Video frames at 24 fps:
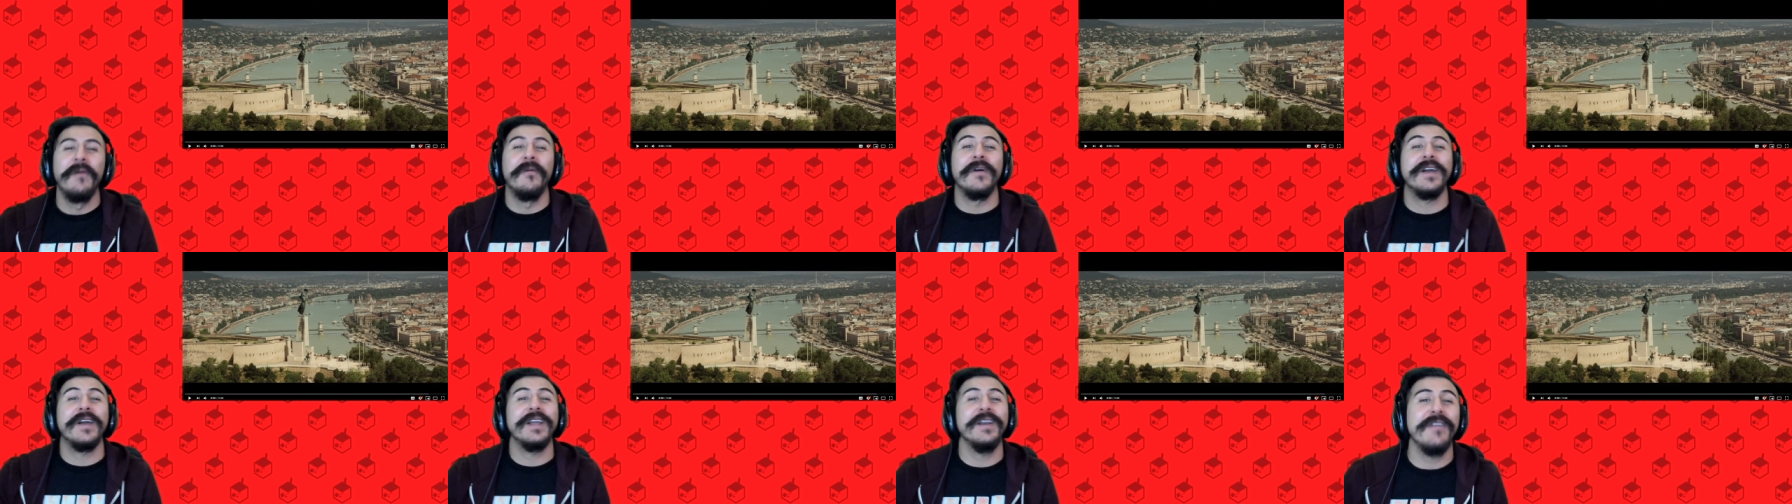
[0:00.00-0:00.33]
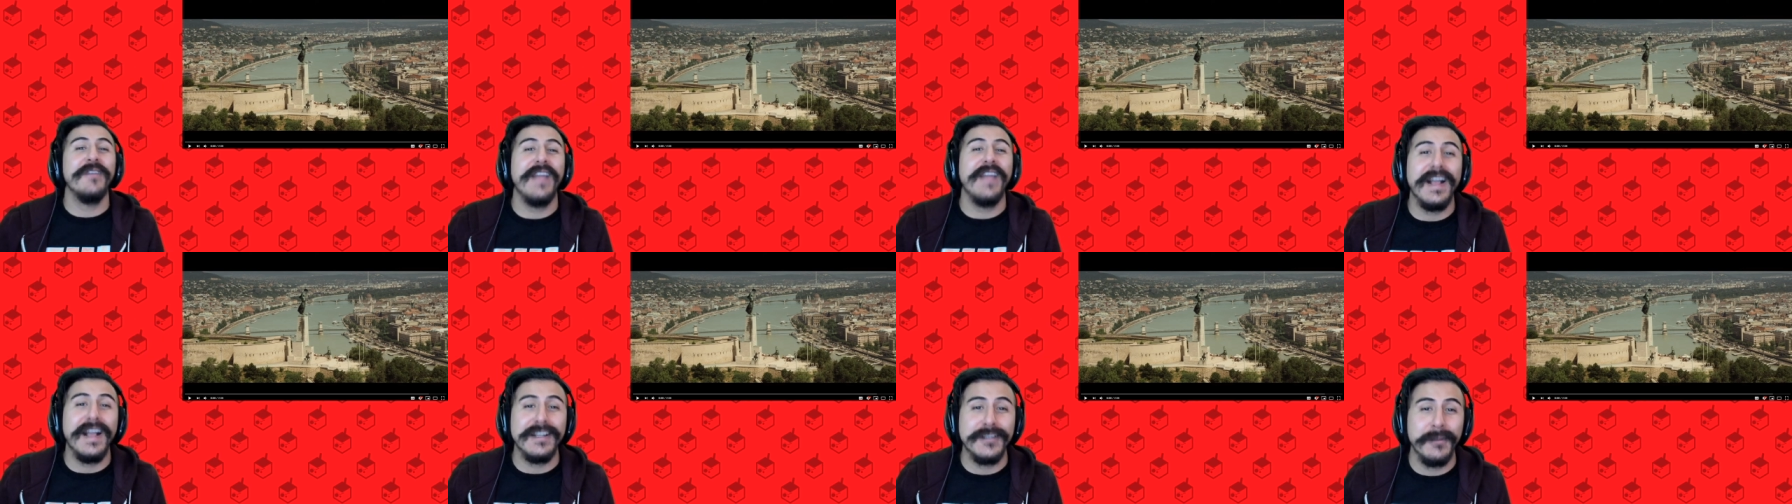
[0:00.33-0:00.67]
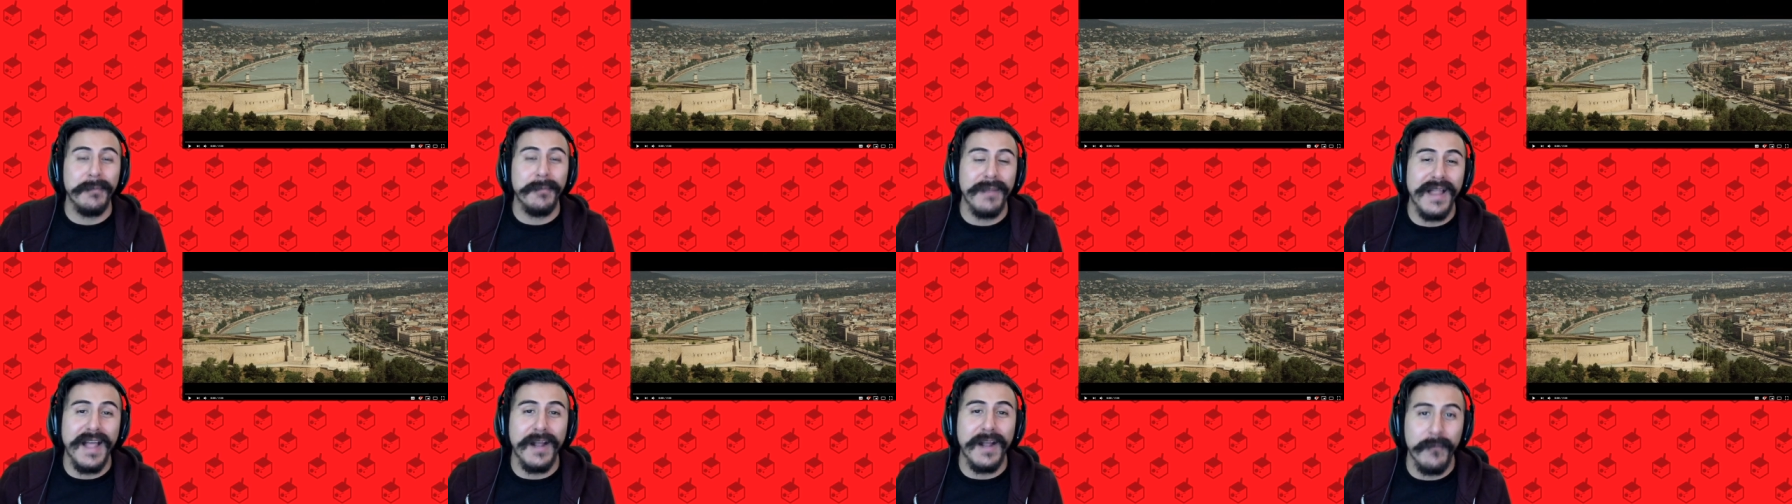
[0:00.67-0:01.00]
We're going to react
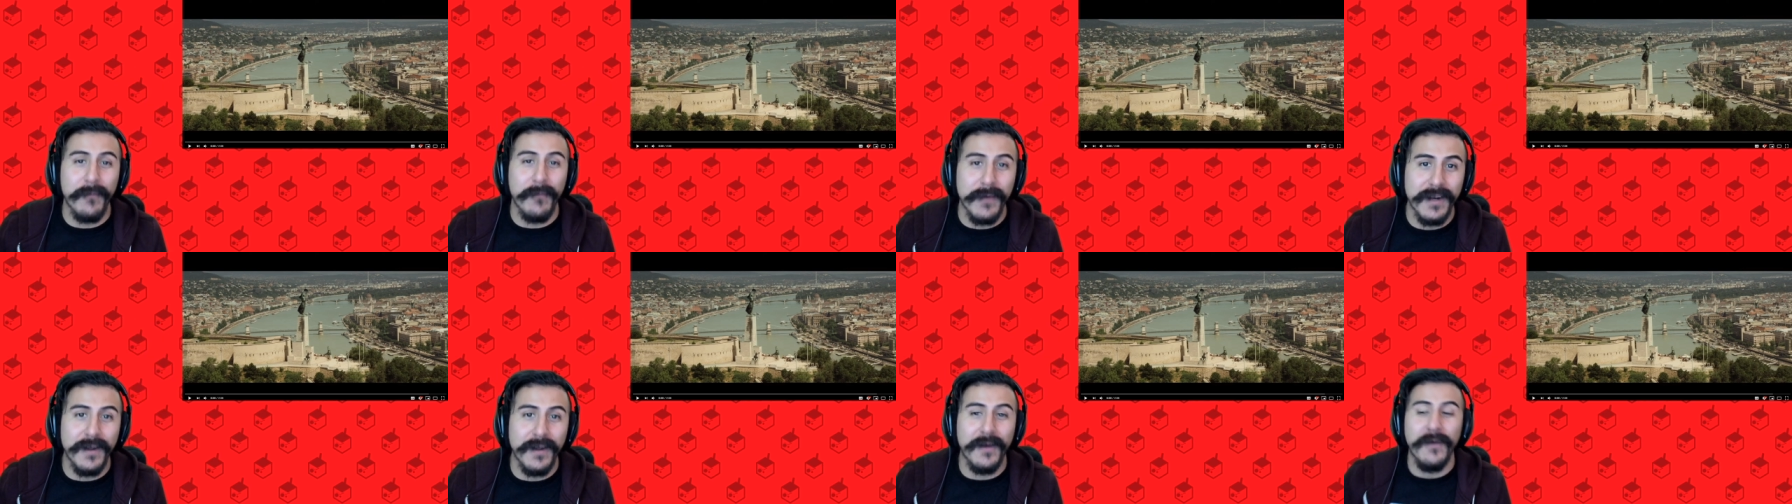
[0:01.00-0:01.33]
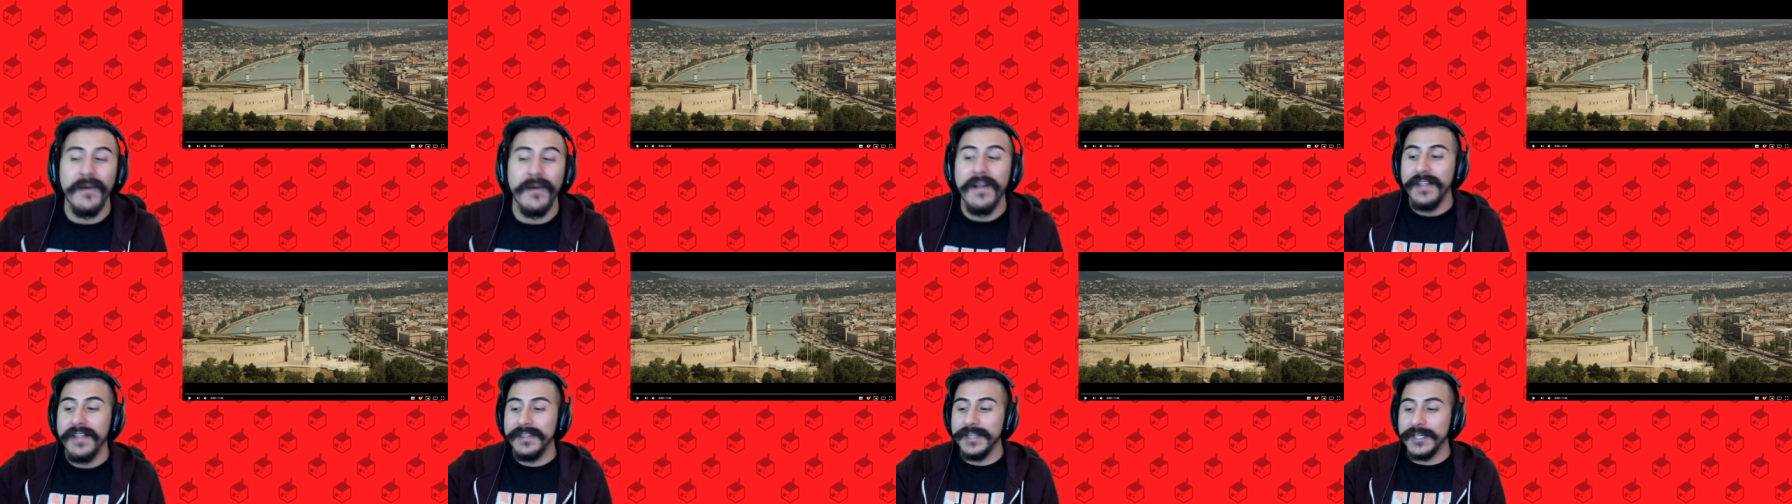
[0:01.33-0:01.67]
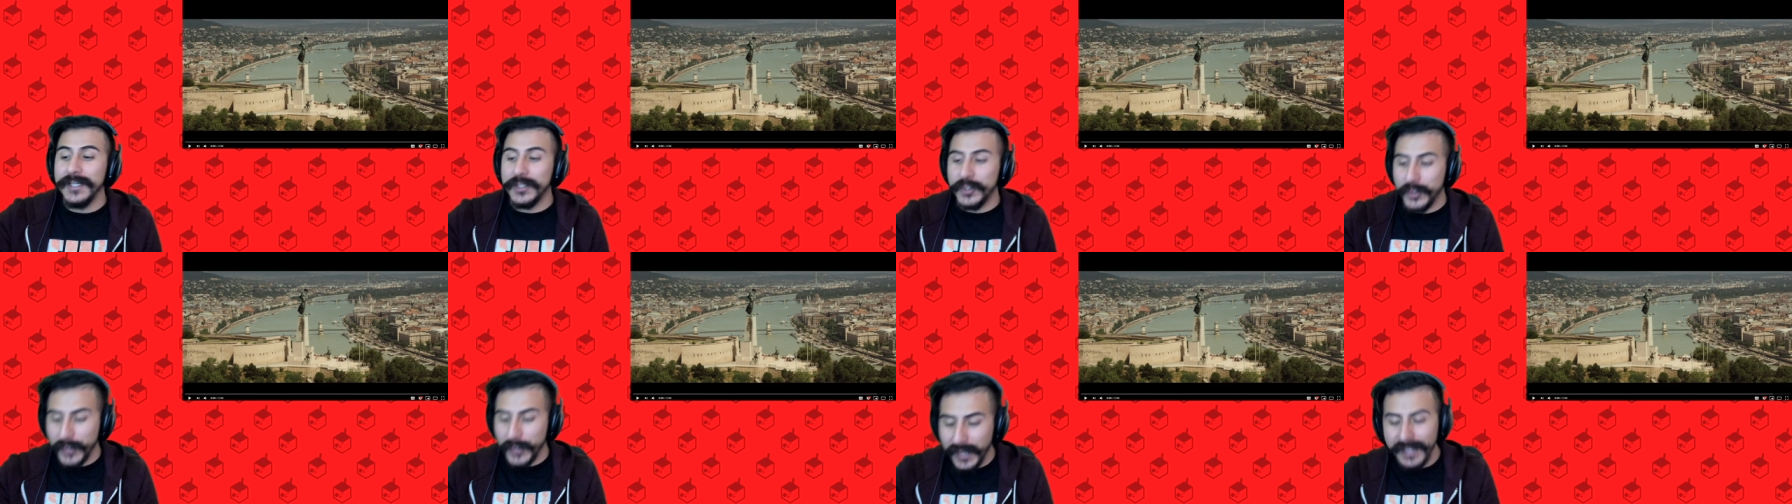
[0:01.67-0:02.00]
to Black Widow,
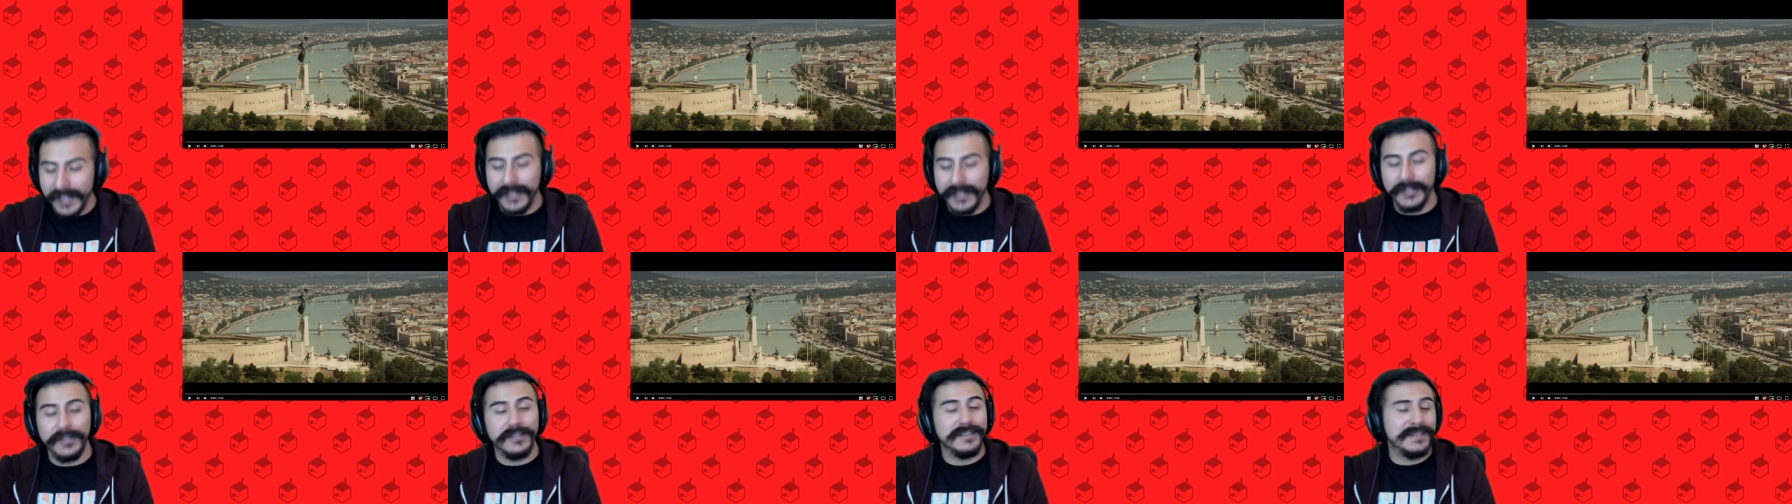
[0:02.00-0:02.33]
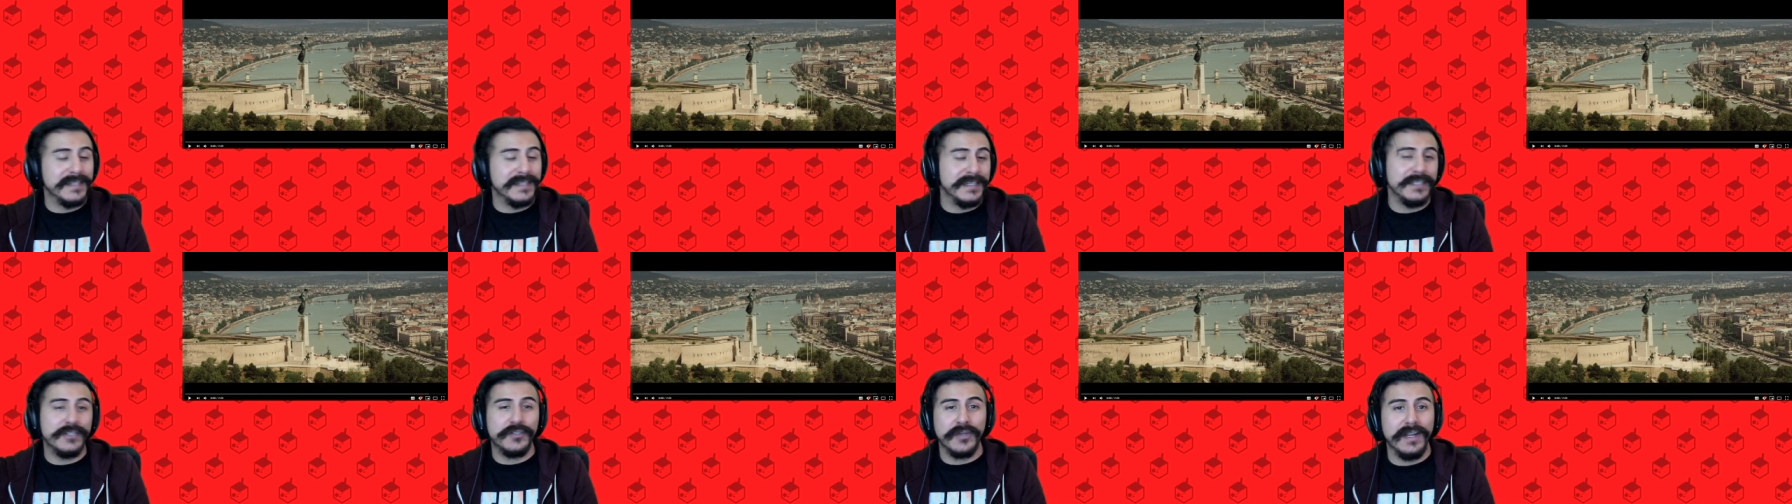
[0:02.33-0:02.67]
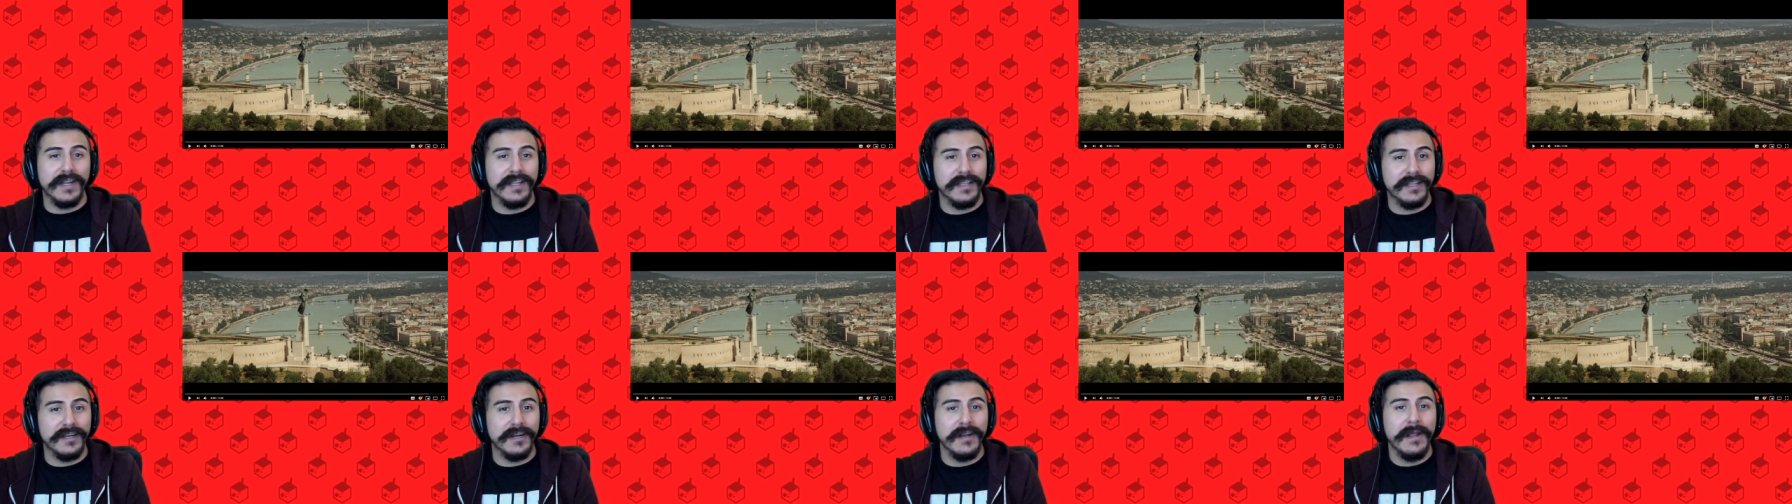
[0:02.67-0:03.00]
the trailer, tease
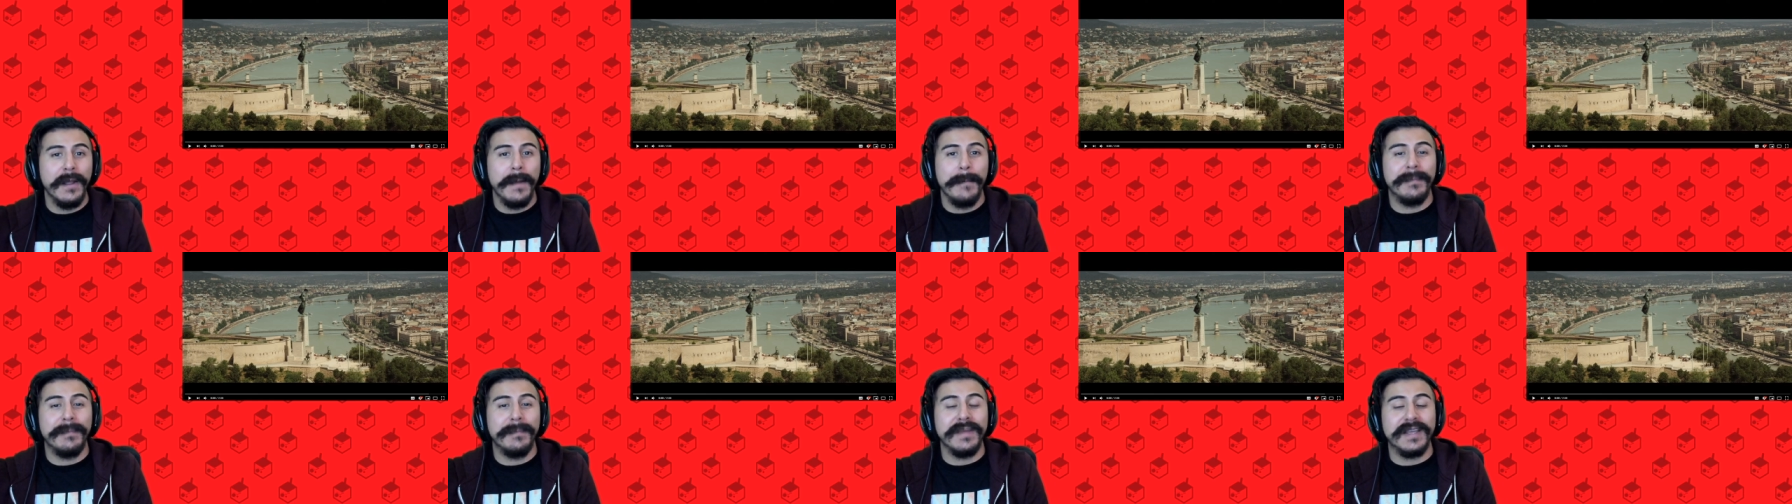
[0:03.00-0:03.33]
trailer,